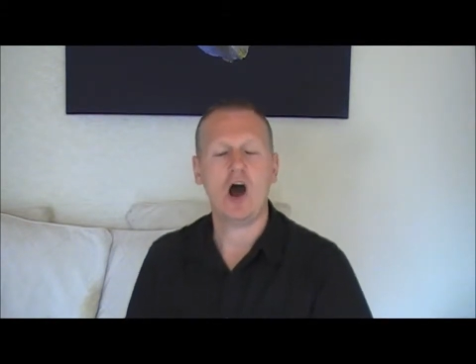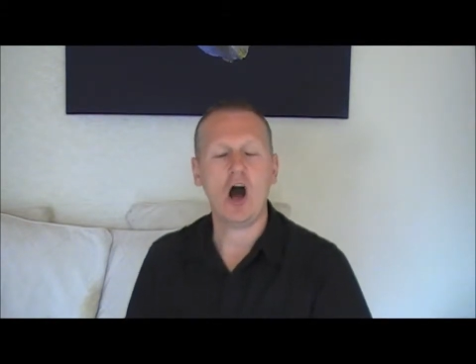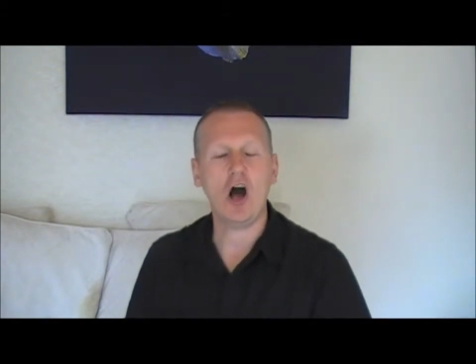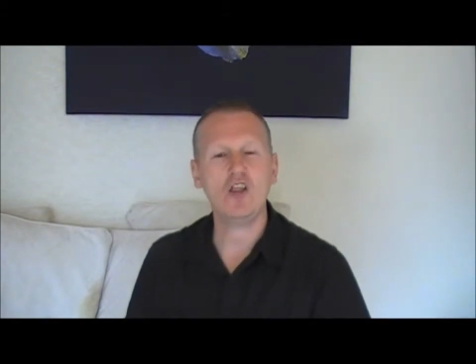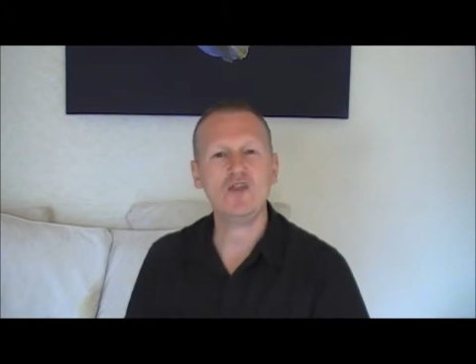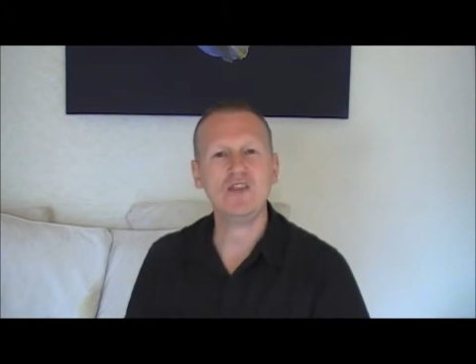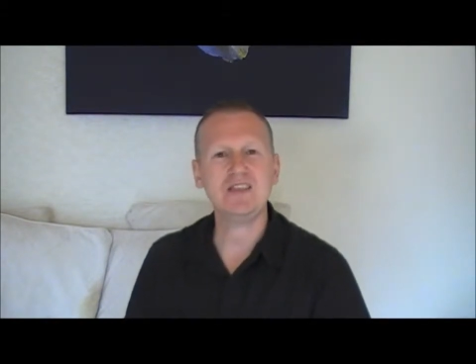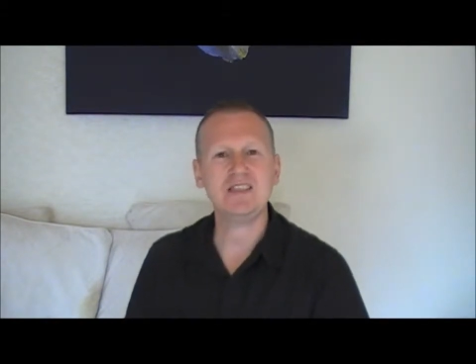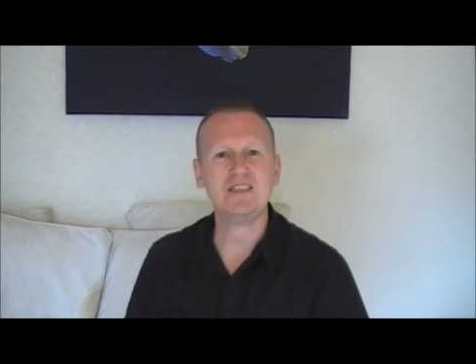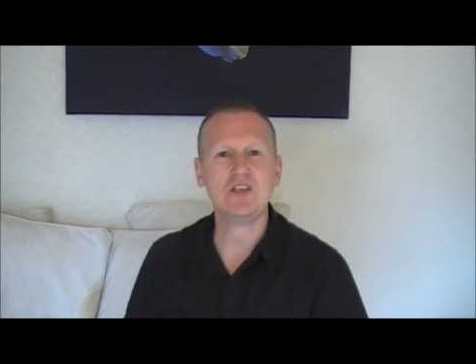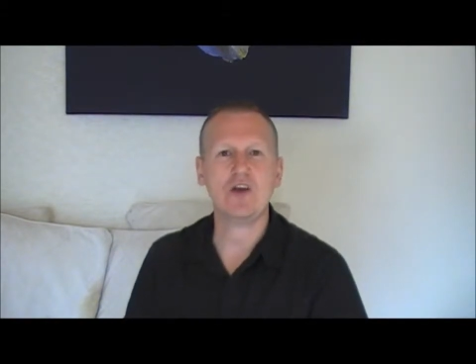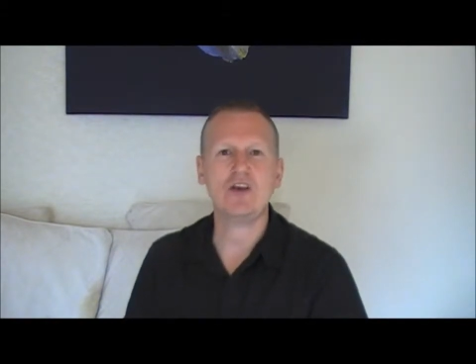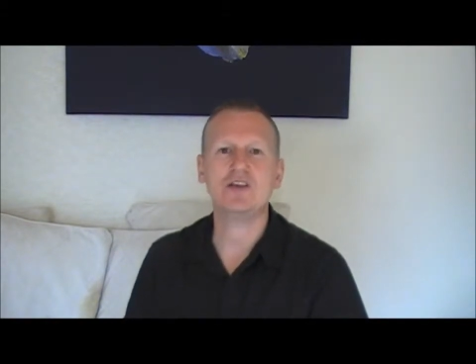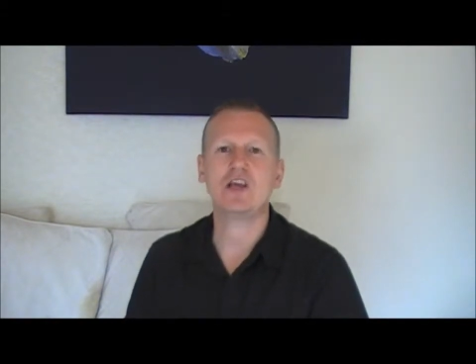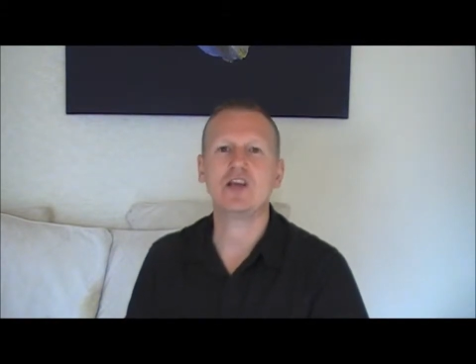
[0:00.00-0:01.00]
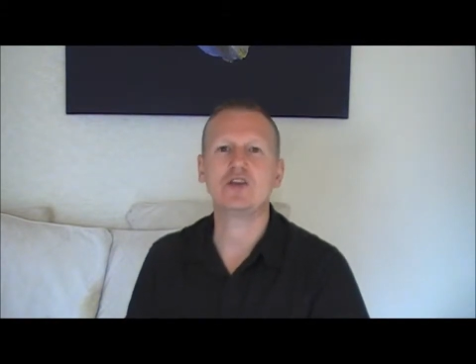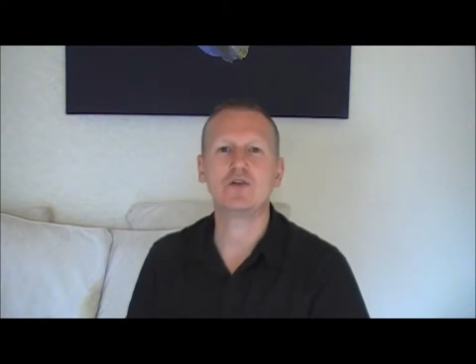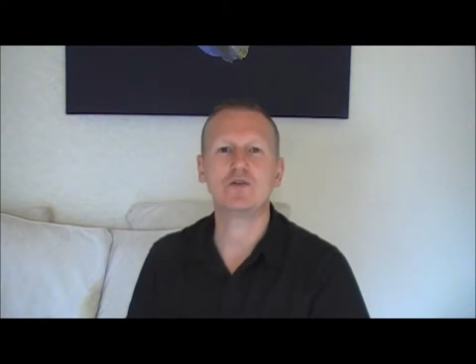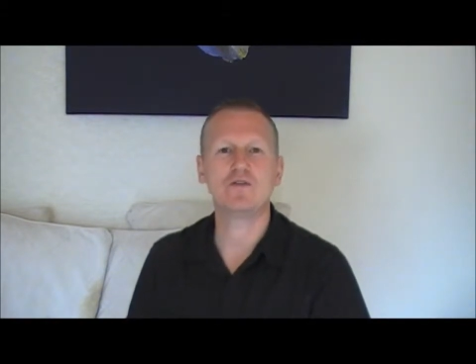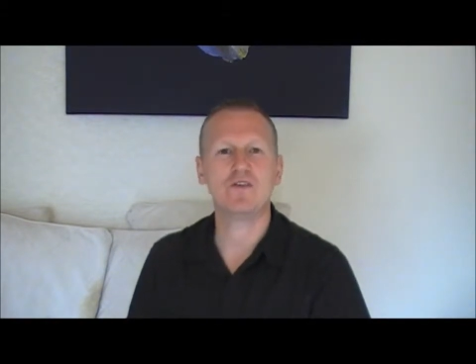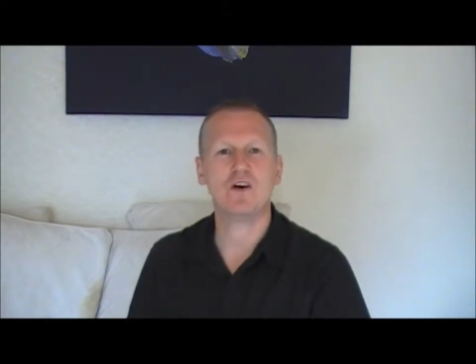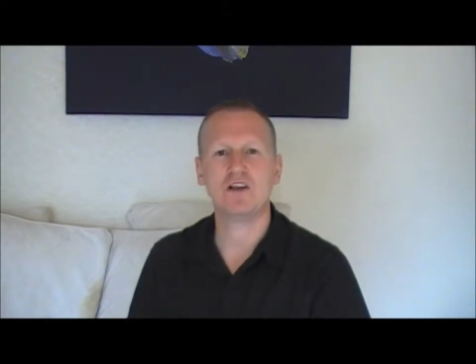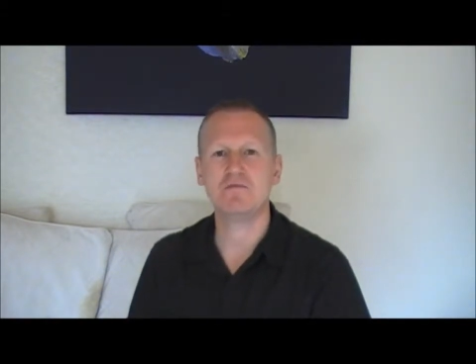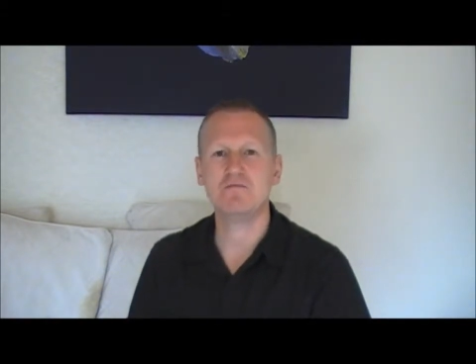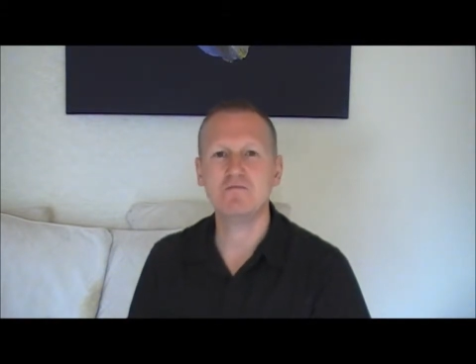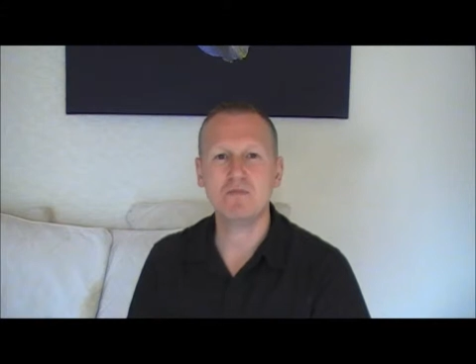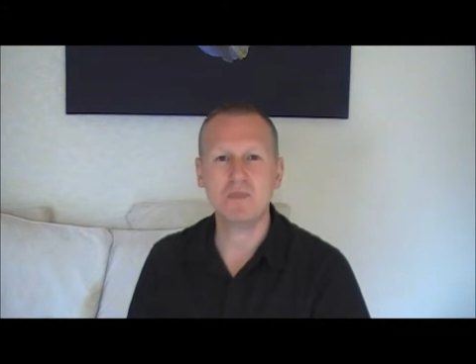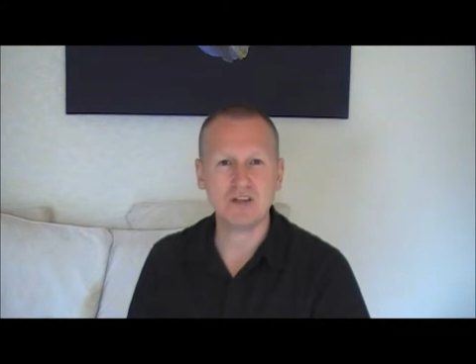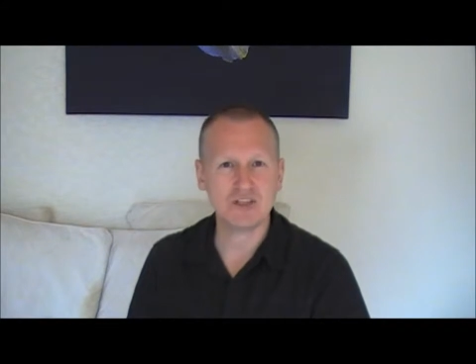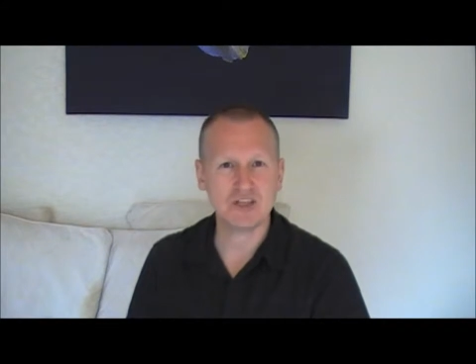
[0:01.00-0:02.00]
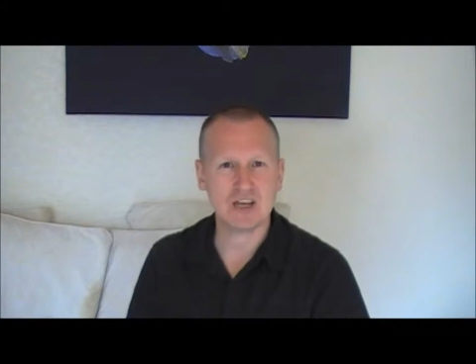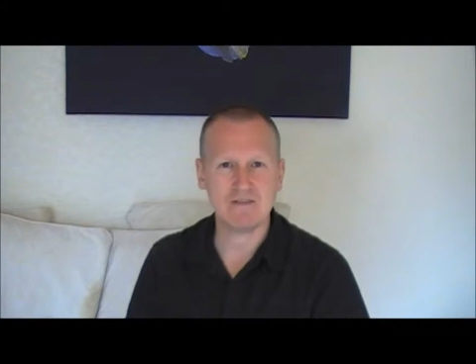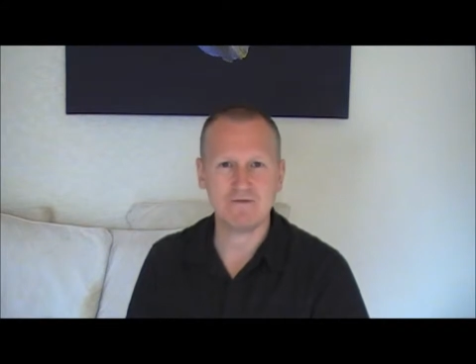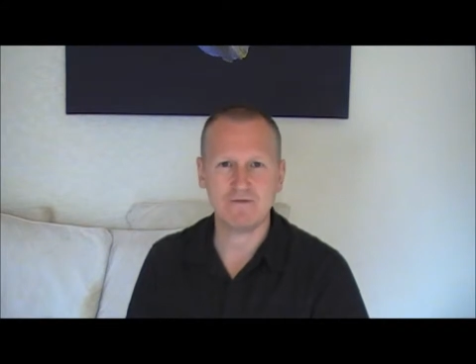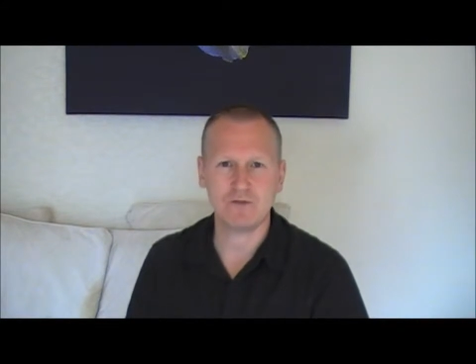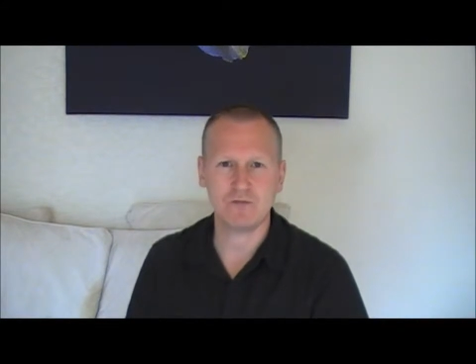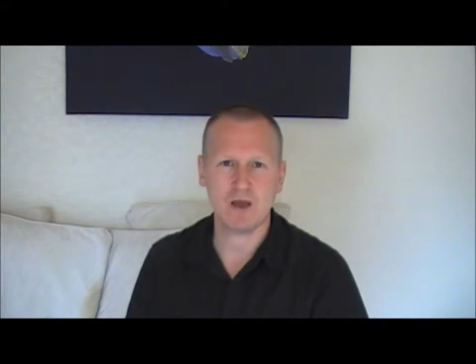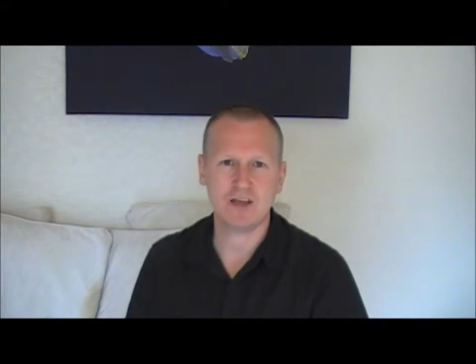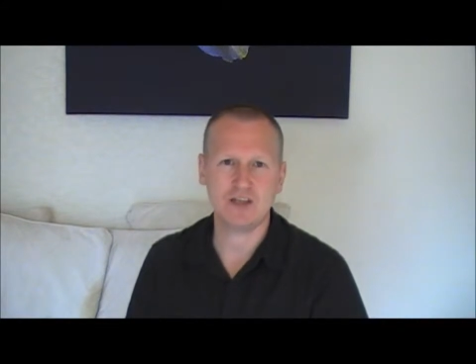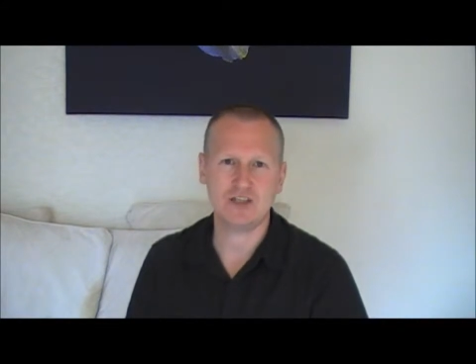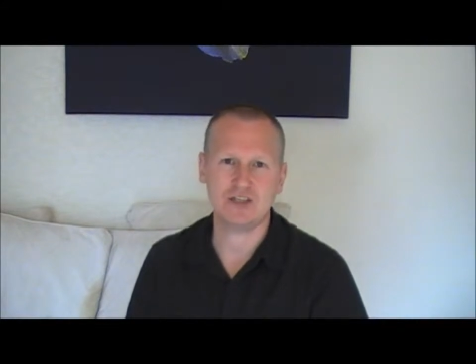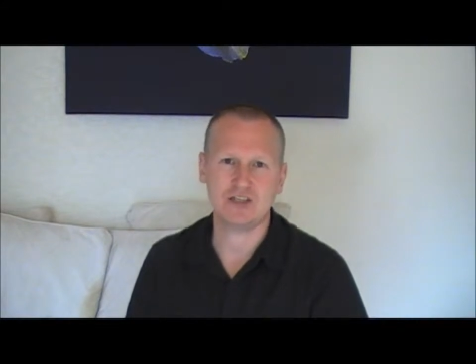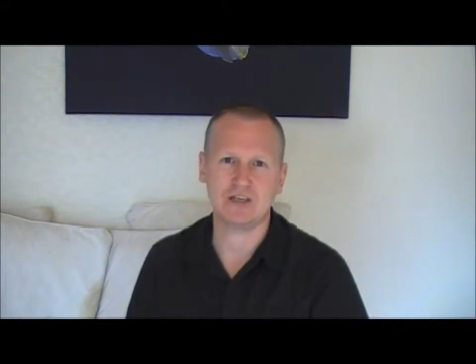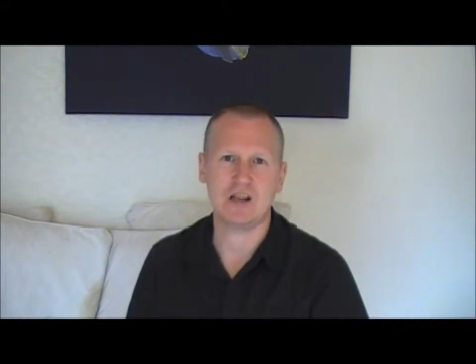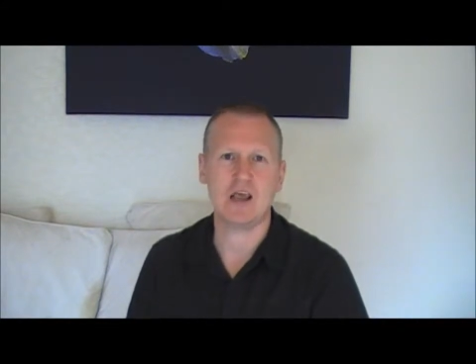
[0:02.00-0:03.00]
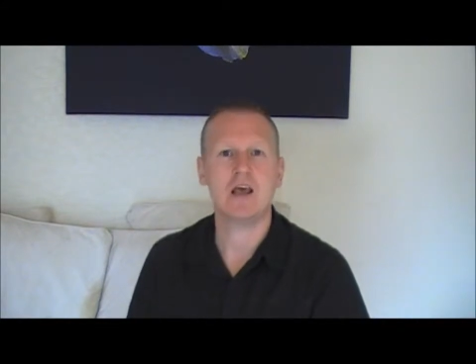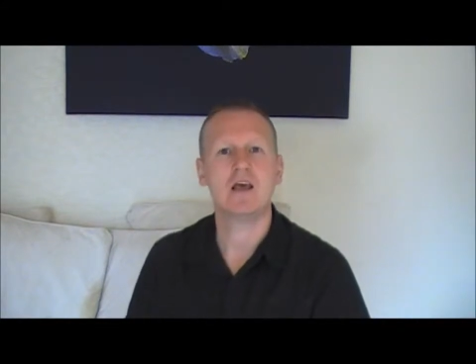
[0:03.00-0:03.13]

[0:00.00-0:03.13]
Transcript: On this site you'll find much information